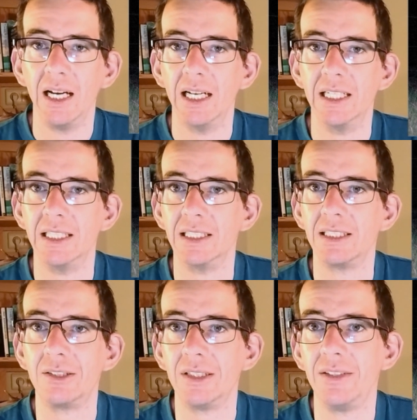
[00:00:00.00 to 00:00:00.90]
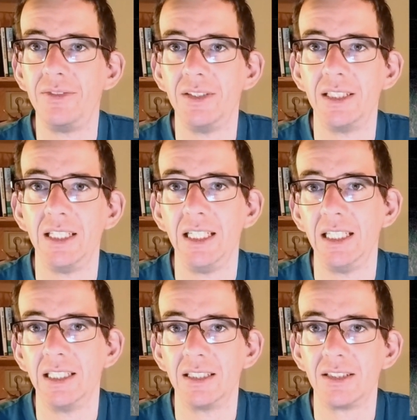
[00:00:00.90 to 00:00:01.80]
Uh, so if you see
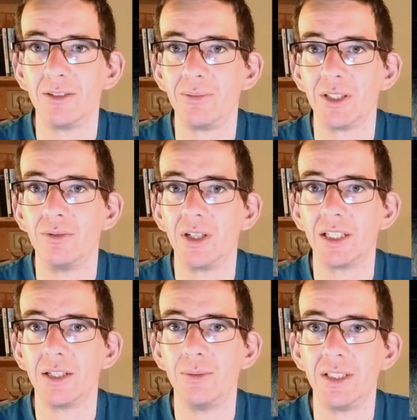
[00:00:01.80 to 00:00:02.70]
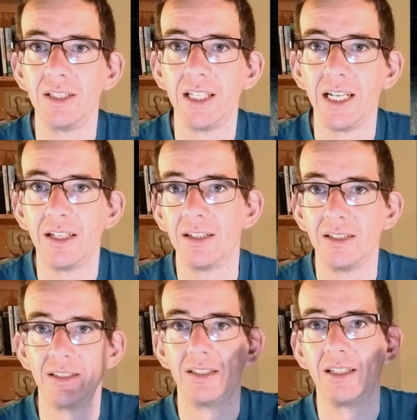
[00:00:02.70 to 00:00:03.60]
something running with the
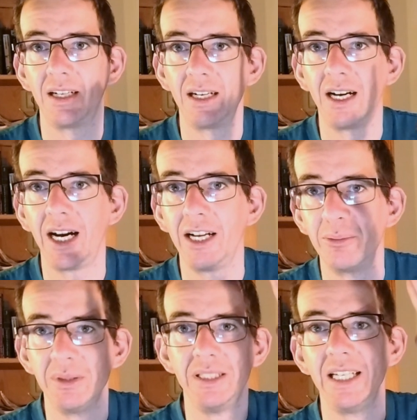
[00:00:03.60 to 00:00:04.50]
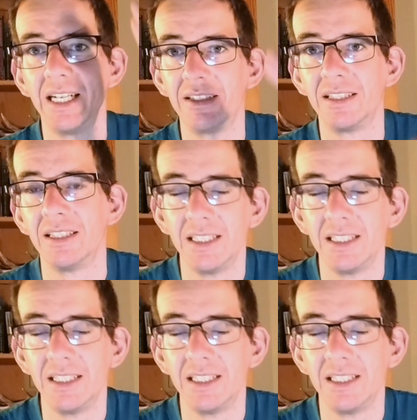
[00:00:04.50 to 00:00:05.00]
tail high up in the air,